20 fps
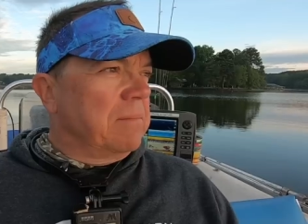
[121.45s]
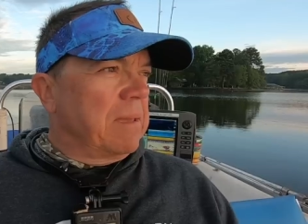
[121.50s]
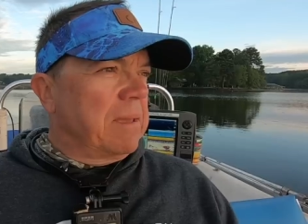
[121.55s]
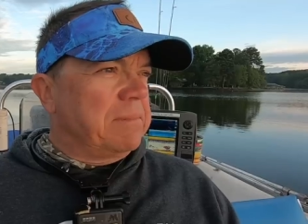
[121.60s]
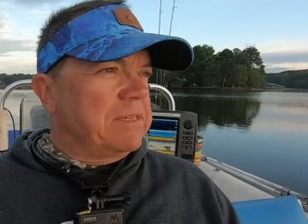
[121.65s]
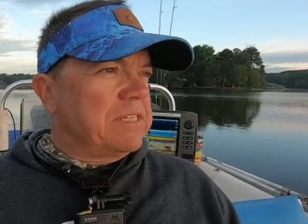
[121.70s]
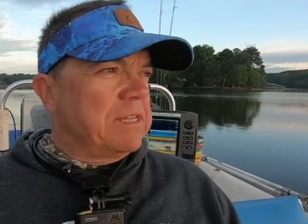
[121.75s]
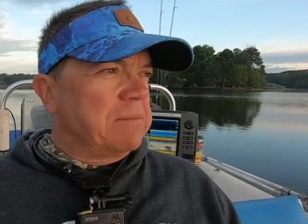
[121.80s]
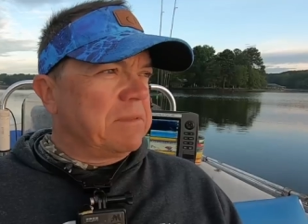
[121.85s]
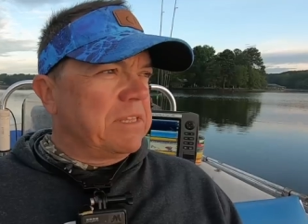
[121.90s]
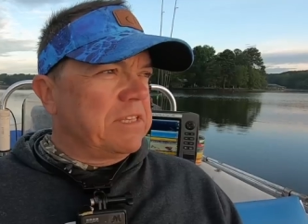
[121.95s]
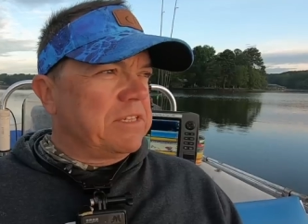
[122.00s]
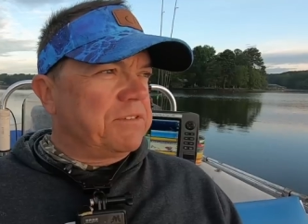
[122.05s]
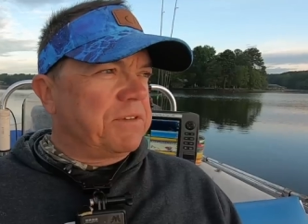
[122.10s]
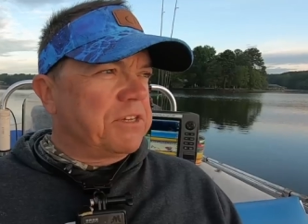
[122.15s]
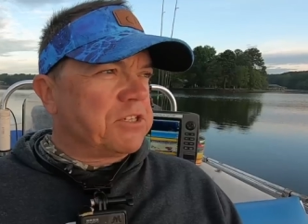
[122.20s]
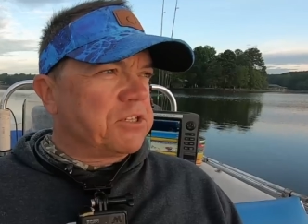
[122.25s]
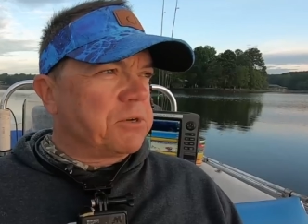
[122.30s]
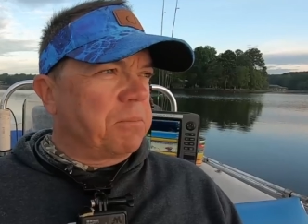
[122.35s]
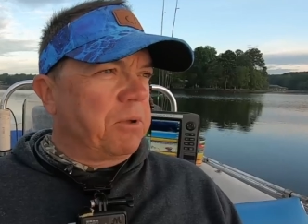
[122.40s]
maybe some of these
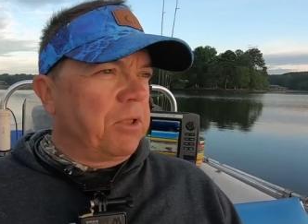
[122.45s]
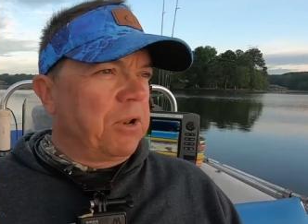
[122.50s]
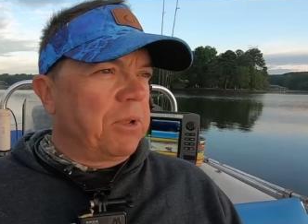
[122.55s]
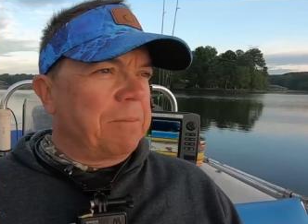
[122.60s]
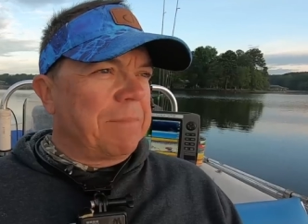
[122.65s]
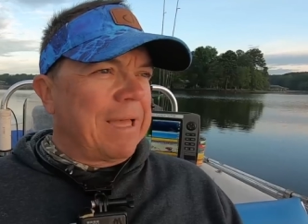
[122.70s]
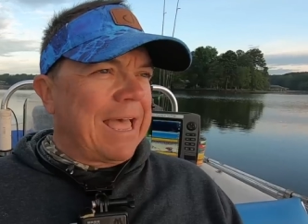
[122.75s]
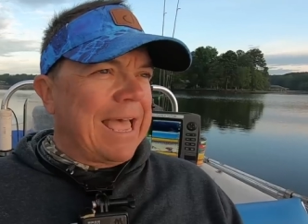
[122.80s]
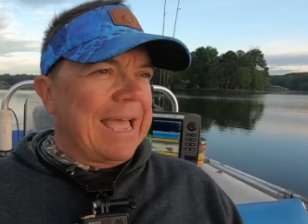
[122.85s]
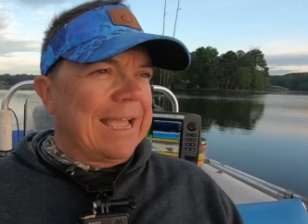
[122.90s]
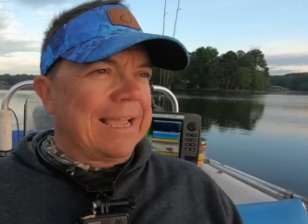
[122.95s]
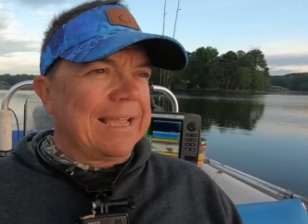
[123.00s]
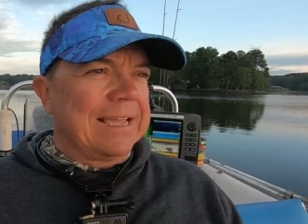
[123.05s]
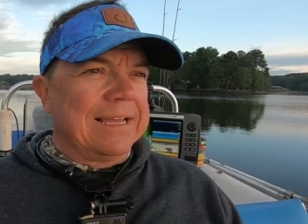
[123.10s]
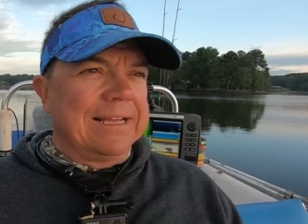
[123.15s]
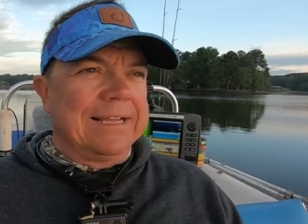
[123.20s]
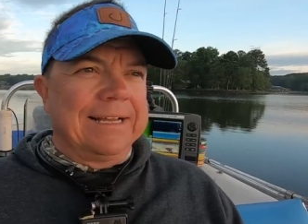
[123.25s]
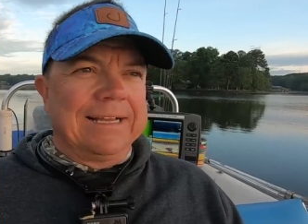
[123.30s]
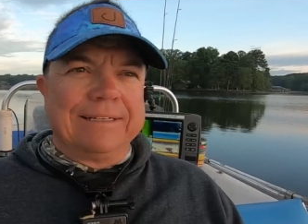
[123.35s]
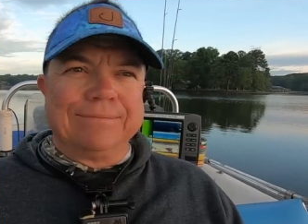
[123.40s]
fish are pulling back.
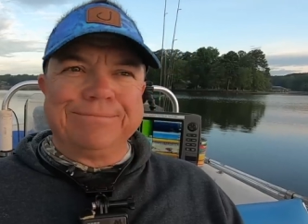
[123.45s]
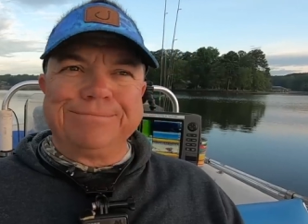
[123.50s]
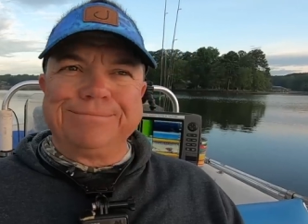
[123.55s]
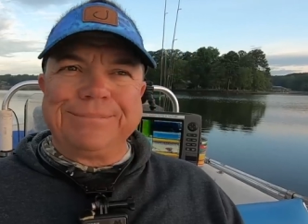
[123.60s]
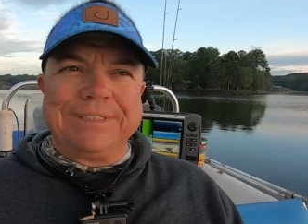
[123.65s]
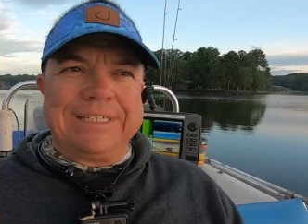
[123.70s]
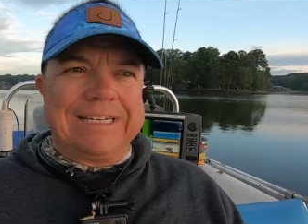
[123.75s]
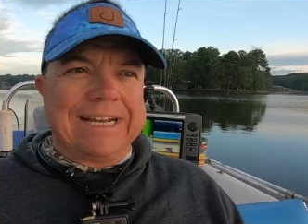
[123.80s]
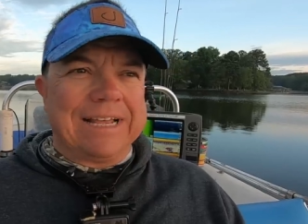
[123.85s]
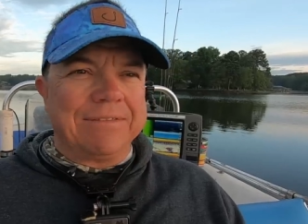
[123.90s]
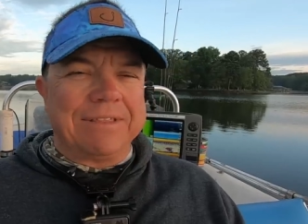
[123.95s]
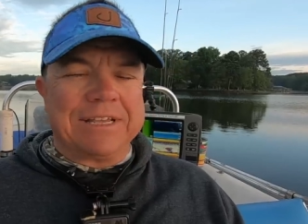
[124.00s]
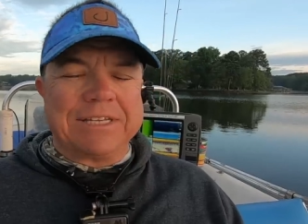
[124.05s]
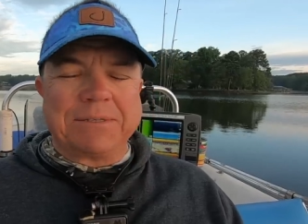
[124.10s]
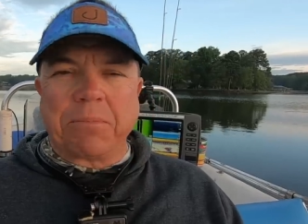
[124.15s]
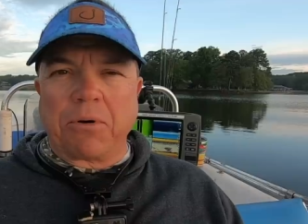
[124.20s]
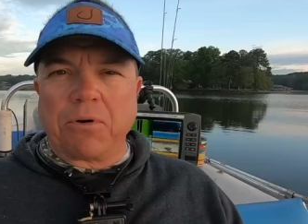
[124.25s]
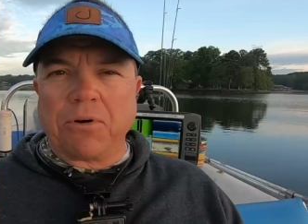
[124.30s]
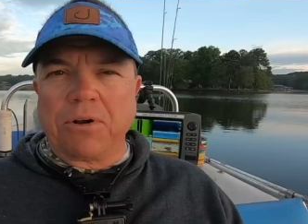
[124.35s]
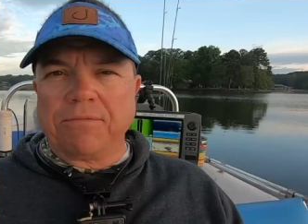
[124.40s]
You know,
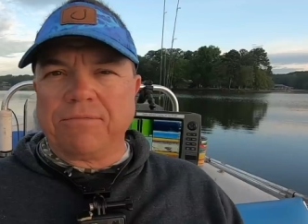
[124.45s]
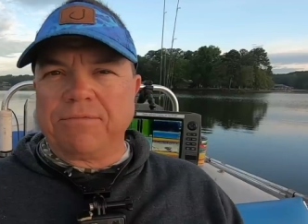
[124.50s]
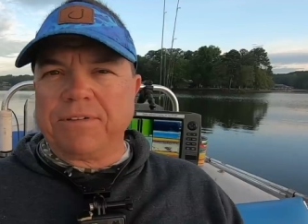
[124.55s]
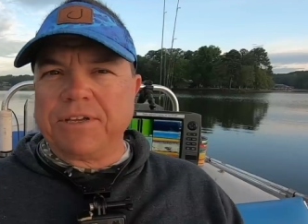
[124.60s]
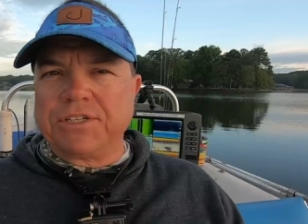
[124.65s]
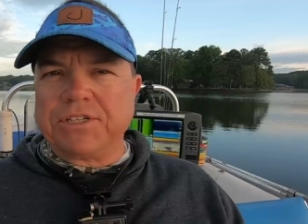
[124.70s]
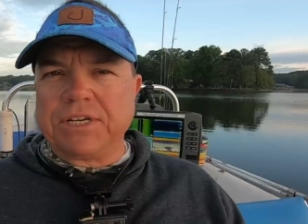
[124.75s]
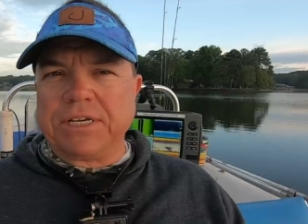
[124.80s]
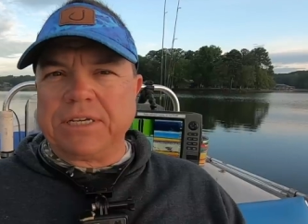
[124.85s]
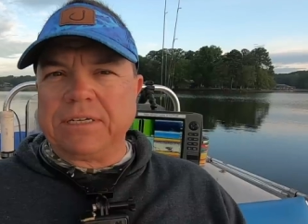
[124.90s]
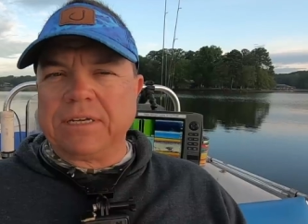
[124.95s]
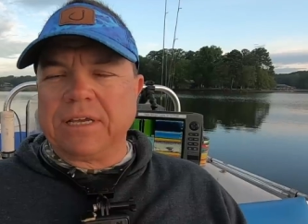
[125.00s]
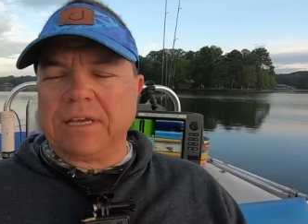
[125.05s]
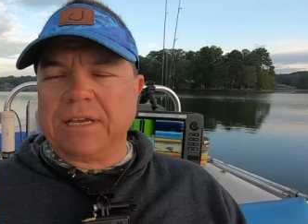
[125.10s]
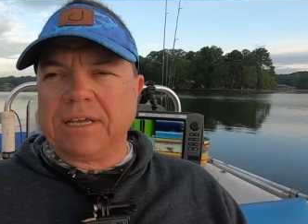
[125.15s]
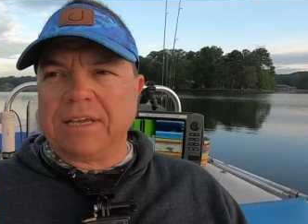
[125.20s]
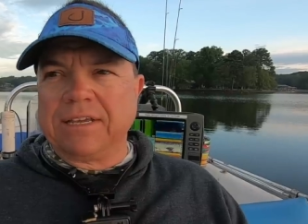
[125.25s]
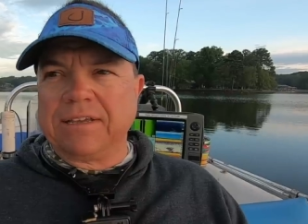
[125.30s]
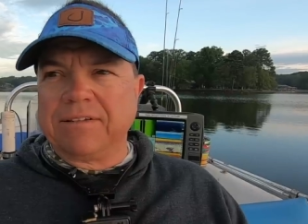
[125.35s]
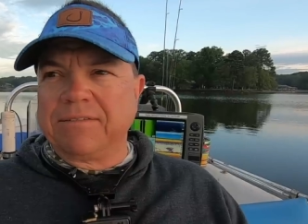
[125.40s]
that's part of fishing
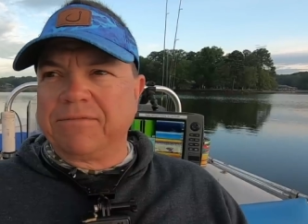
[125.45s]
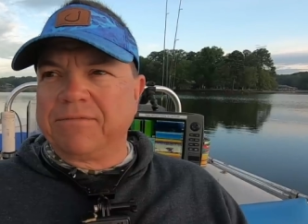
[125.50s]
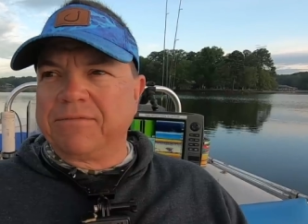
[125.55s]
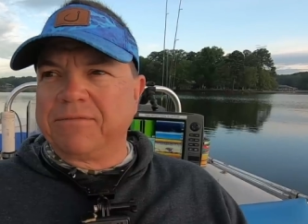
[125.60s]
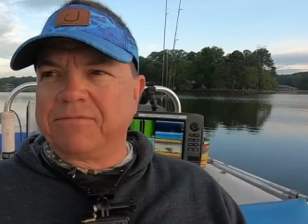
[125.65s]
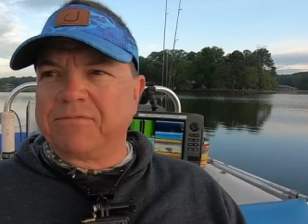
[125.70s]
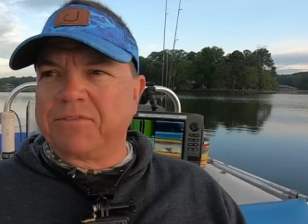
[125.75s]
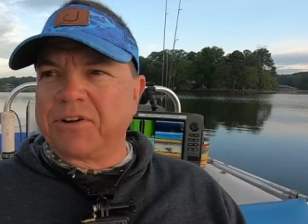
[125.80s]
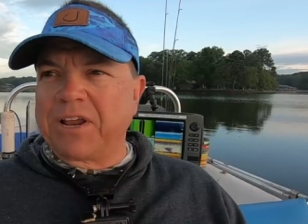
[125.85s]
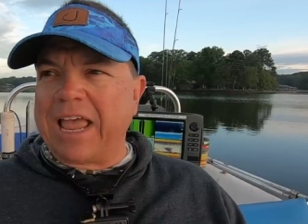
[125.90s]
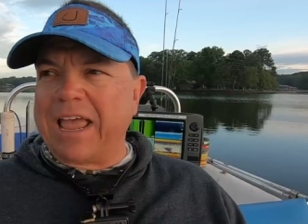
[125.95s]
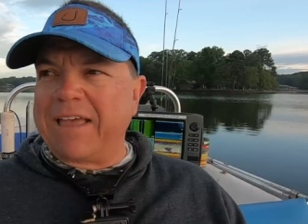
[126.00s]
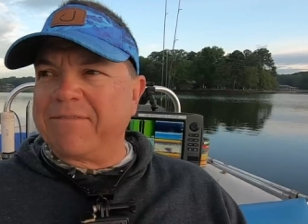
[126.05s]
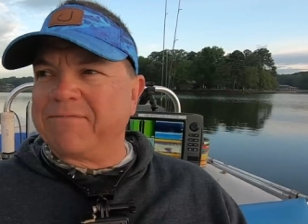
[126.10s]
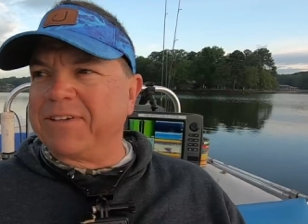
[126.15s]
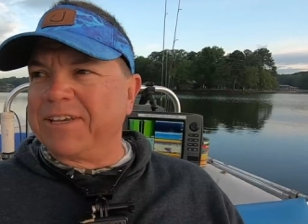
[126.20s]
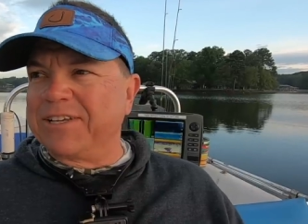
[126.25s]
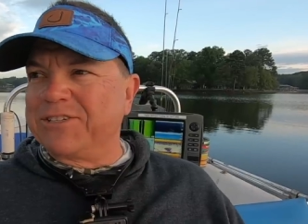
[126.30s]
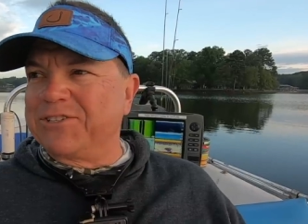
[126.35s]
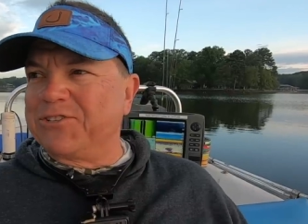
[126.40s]
for
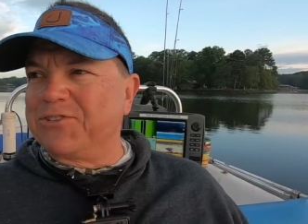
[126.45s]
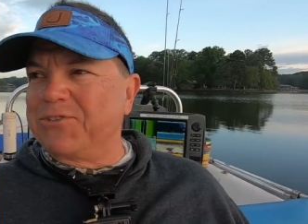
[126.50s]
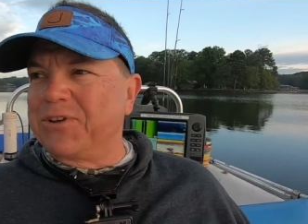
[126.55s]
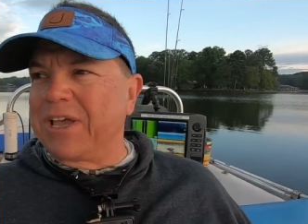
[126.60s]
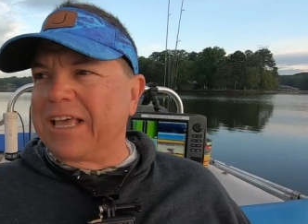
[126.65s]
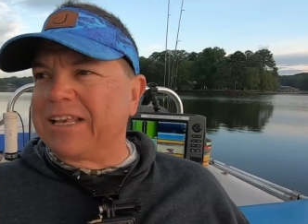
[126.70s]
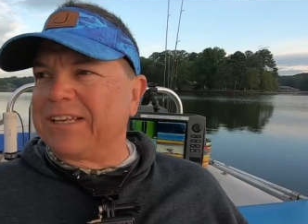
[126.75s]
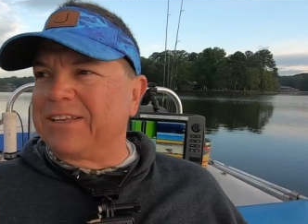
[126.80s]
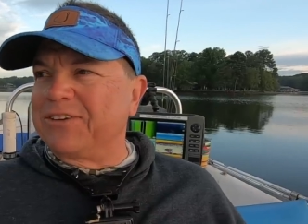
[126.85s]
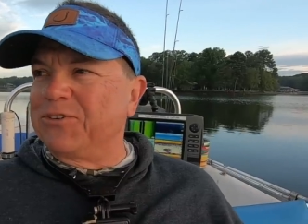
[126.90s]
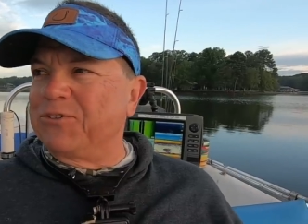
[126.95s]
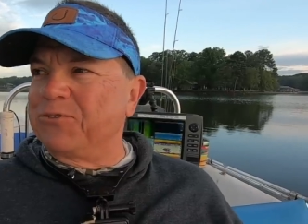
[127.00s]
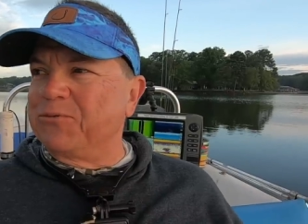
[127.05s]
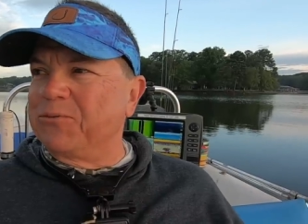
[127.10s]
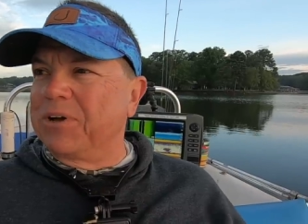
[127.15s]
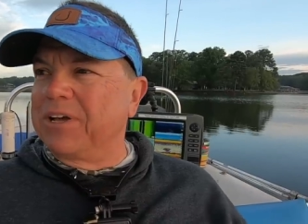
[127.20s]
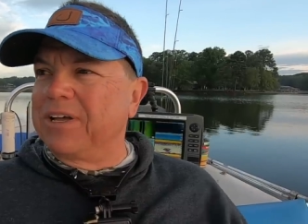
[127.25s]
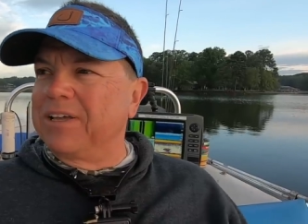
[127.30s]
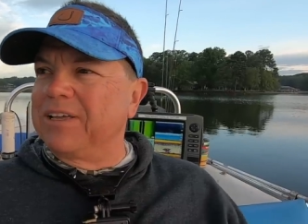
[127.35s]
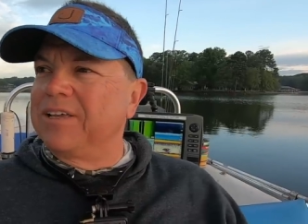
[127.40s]
catfish. You got
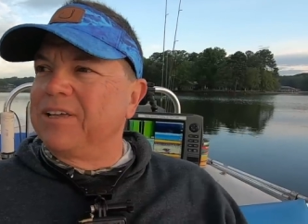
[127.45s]
to